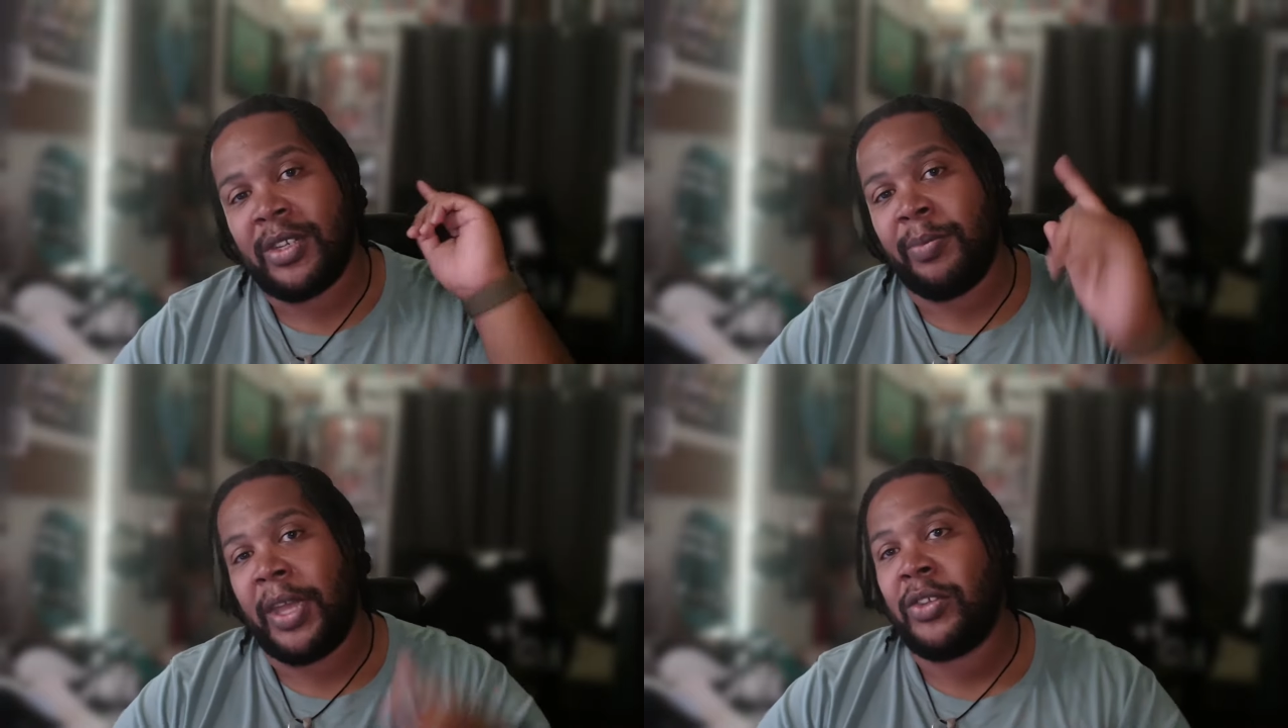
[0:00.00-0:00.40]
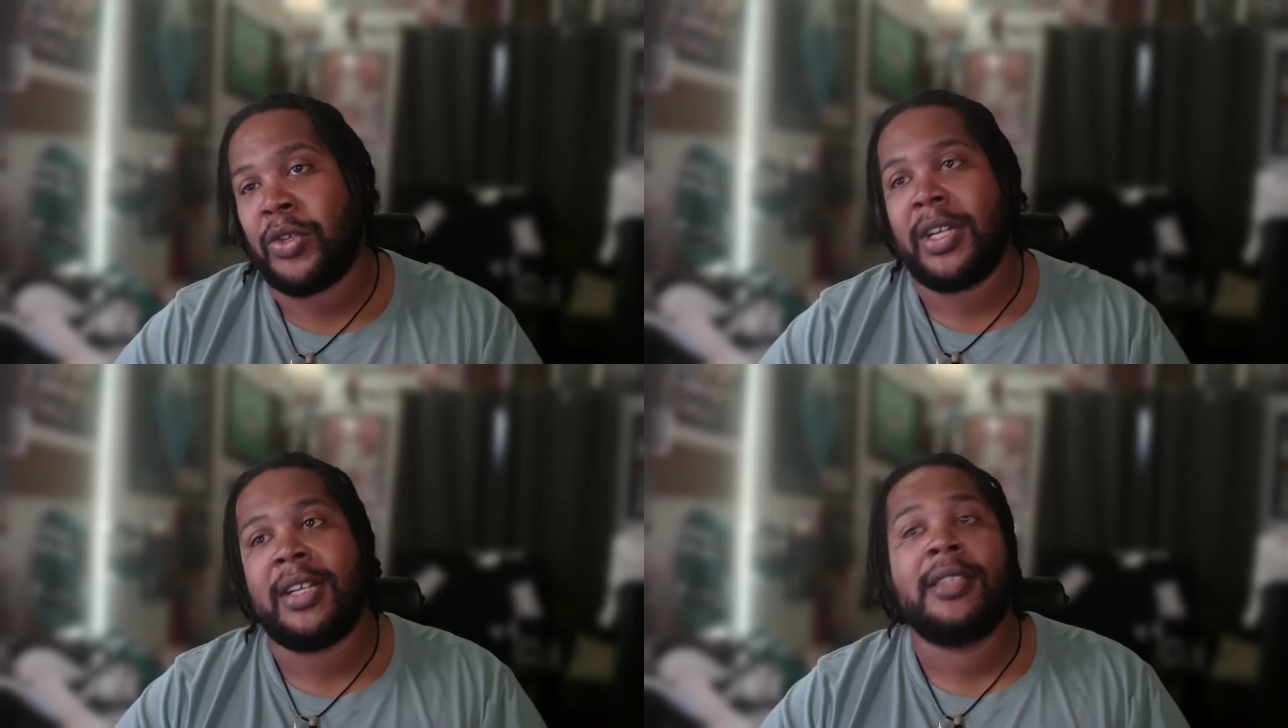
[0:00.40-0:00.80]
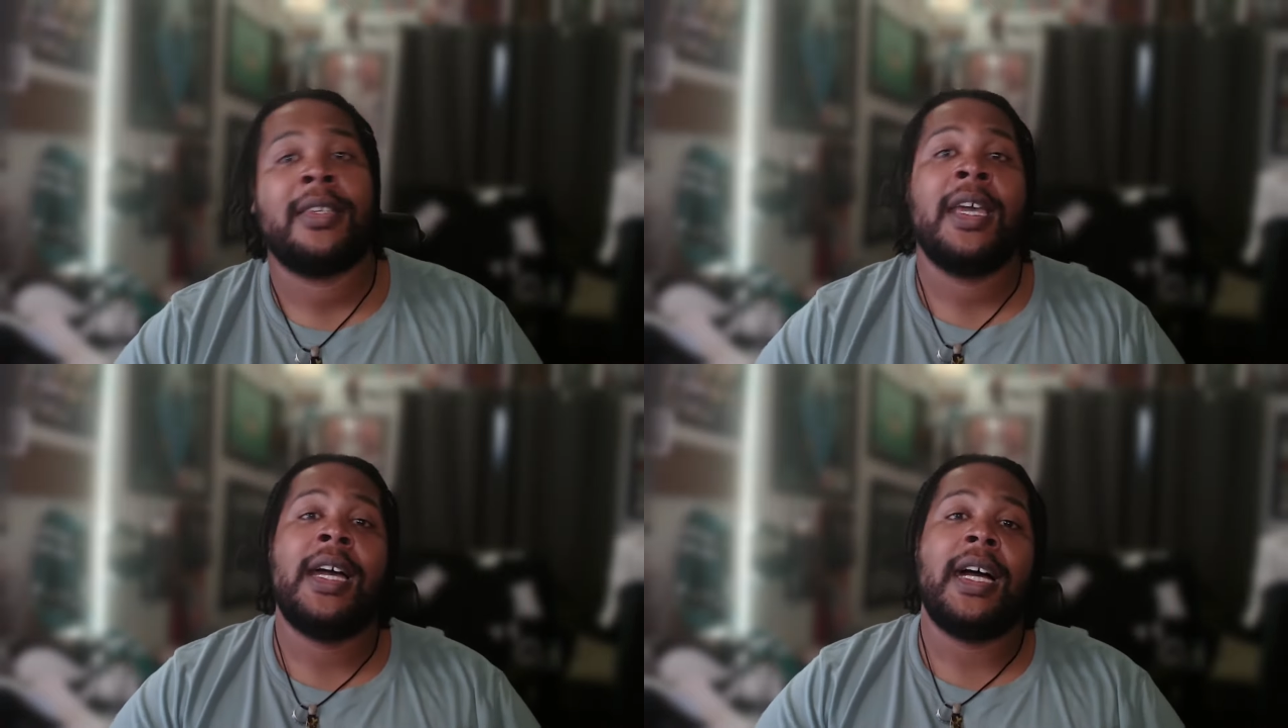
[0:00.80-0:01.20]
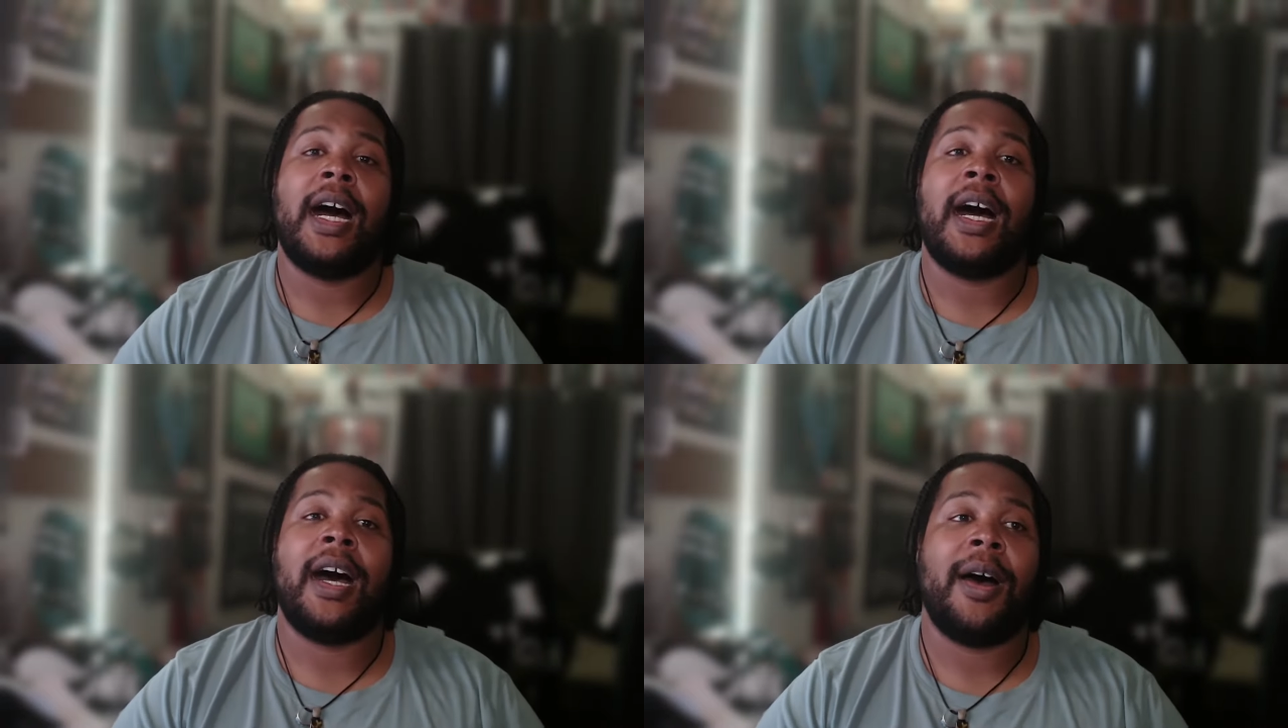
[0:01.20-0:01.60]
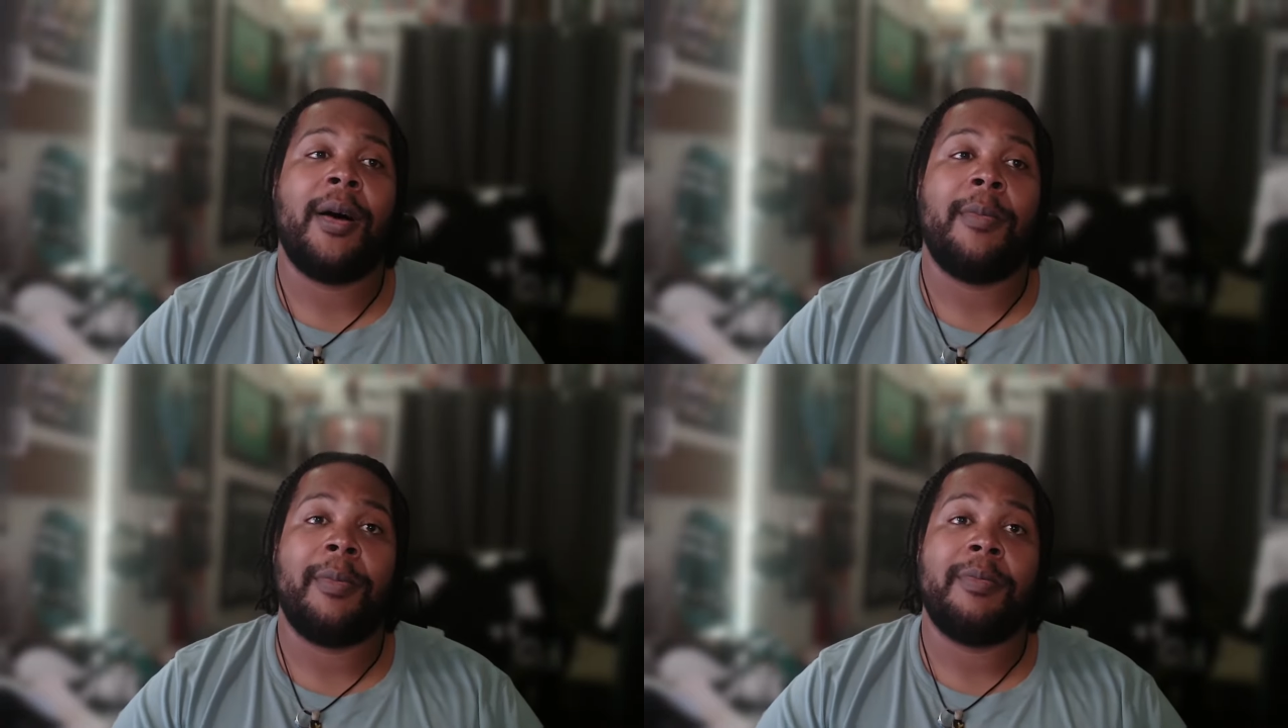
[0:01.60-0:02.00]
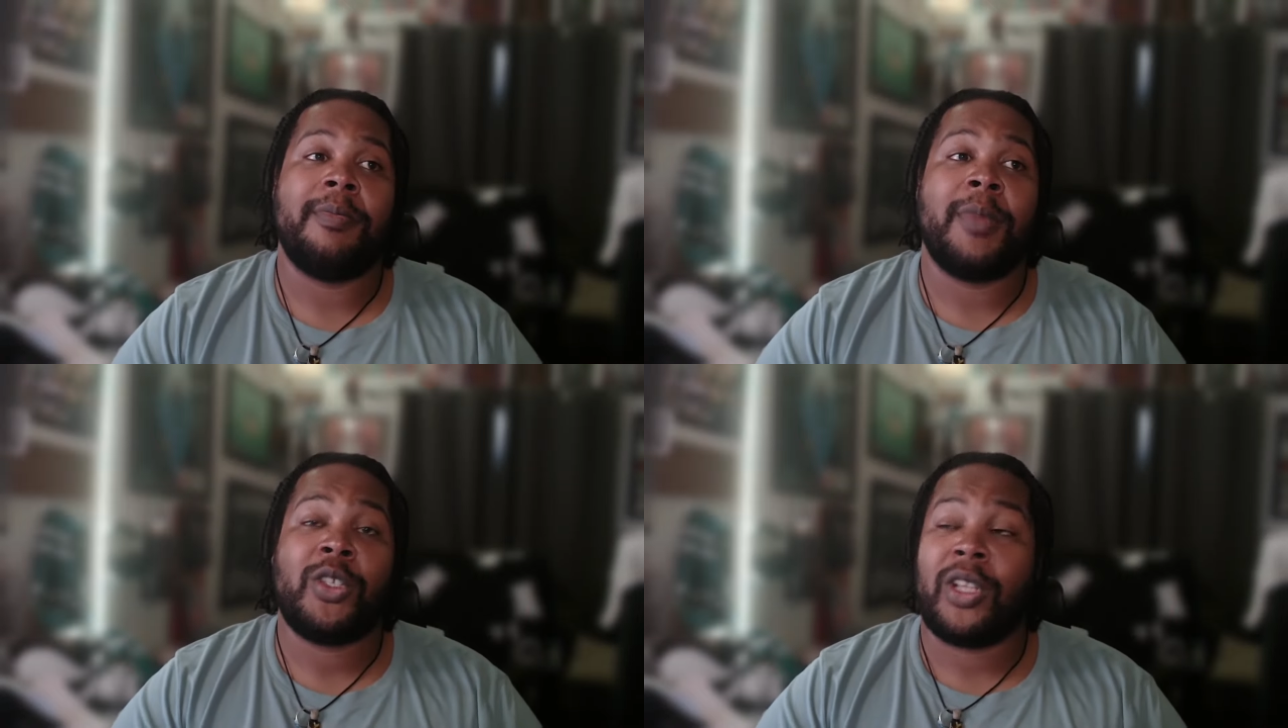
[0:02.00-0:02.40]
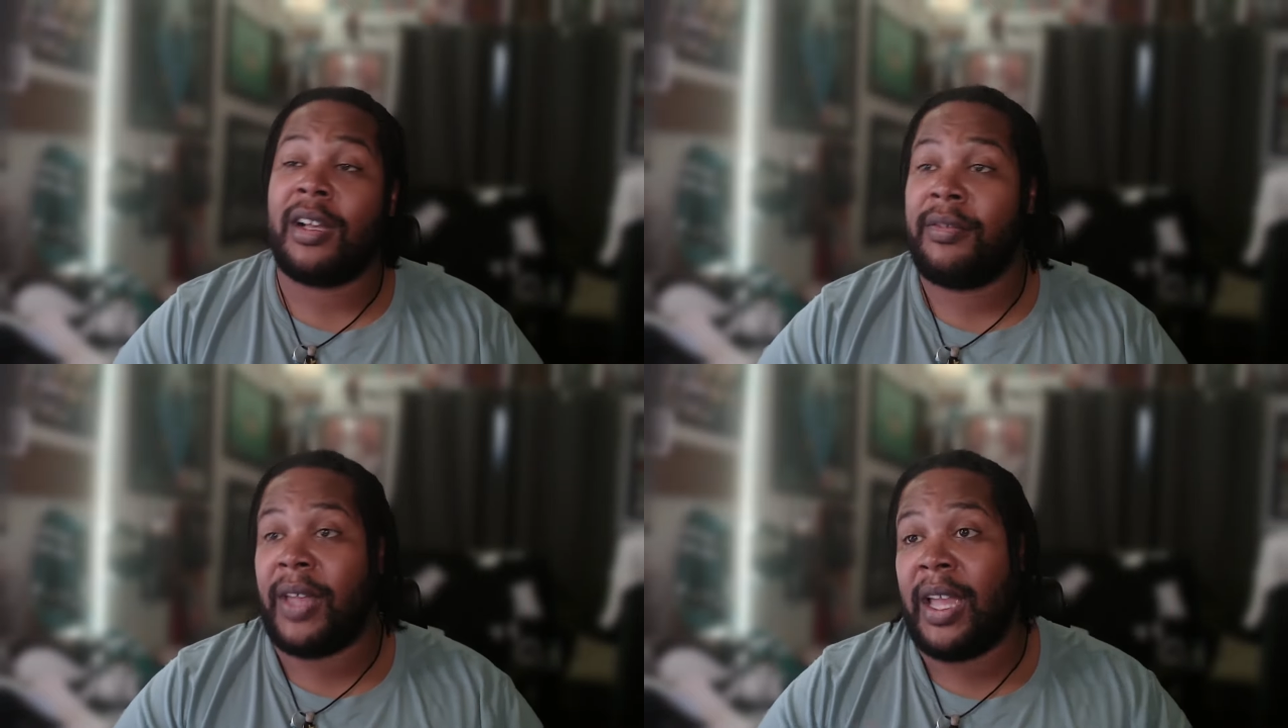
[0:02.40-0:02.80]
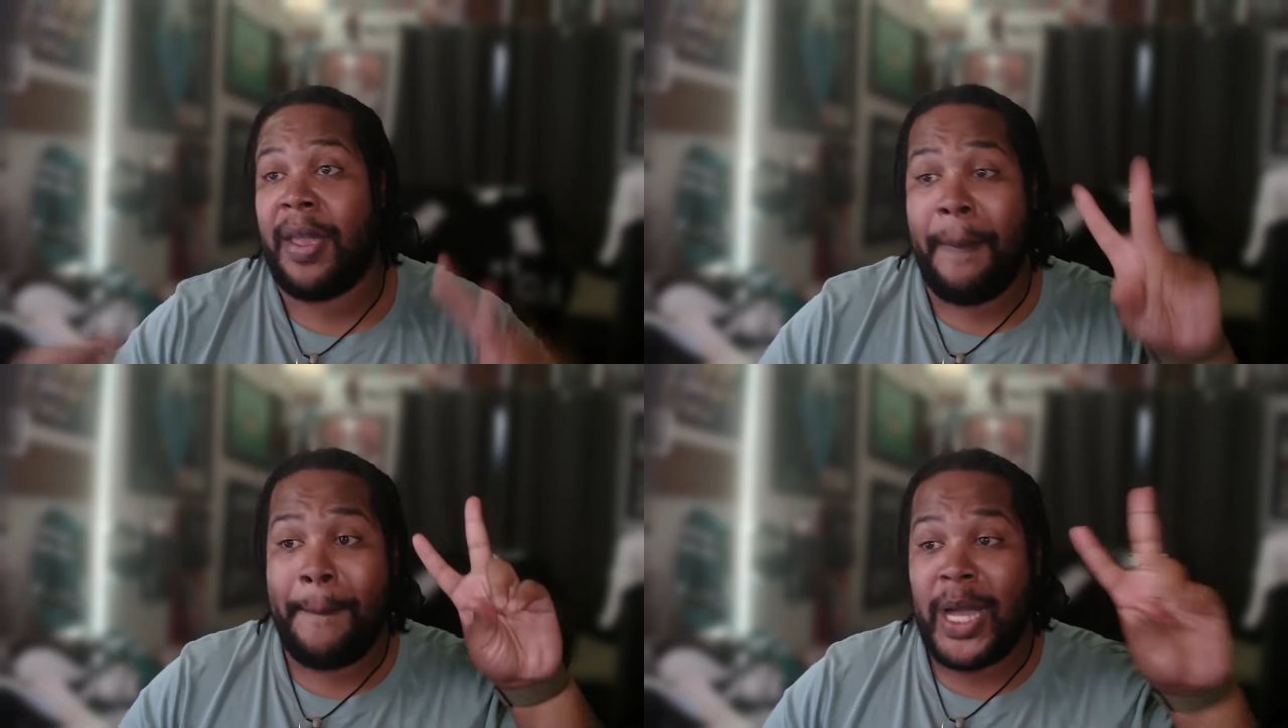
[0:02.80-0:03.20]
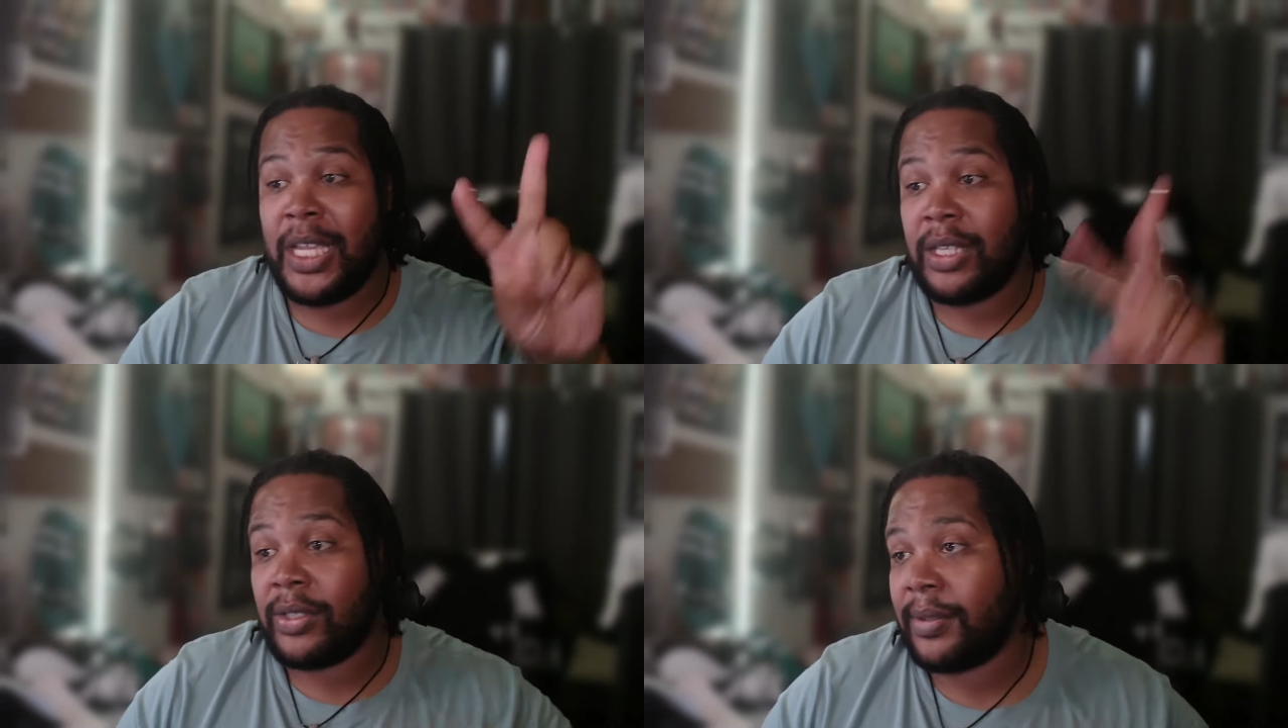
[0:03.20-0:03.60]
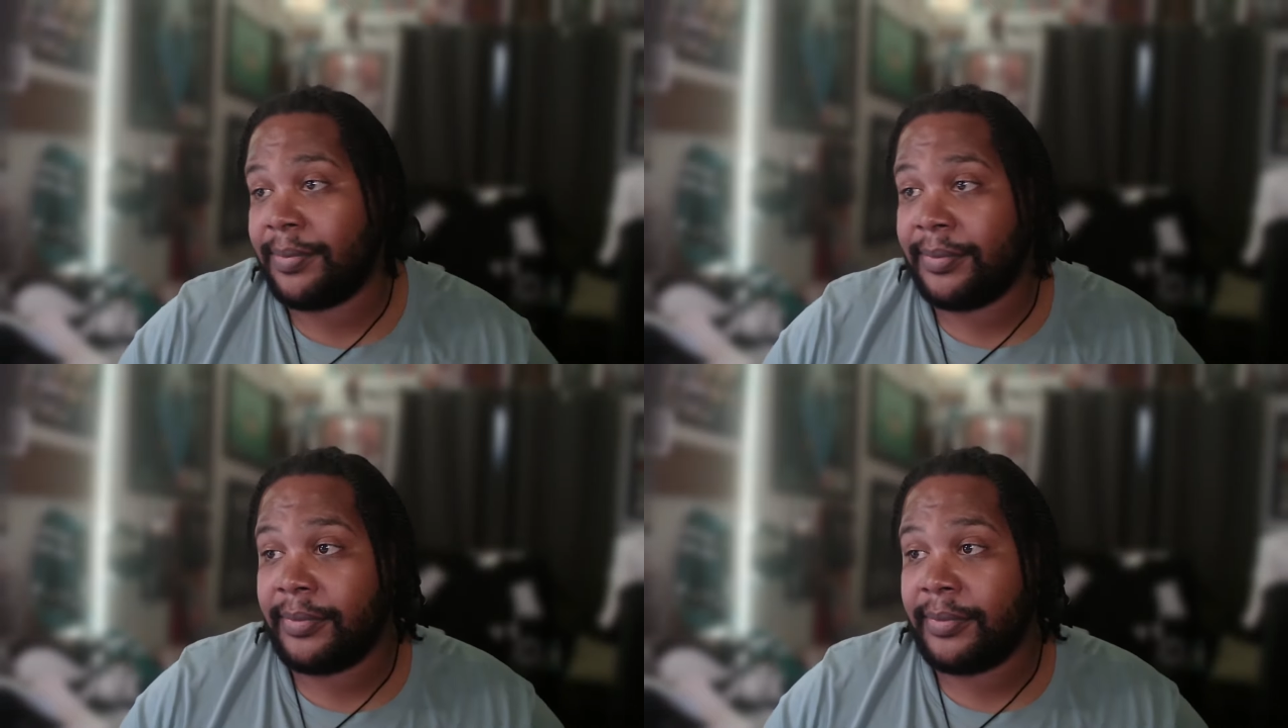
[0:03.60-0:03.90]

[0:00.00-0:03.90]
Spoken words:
and the Patreons. Much love and peace.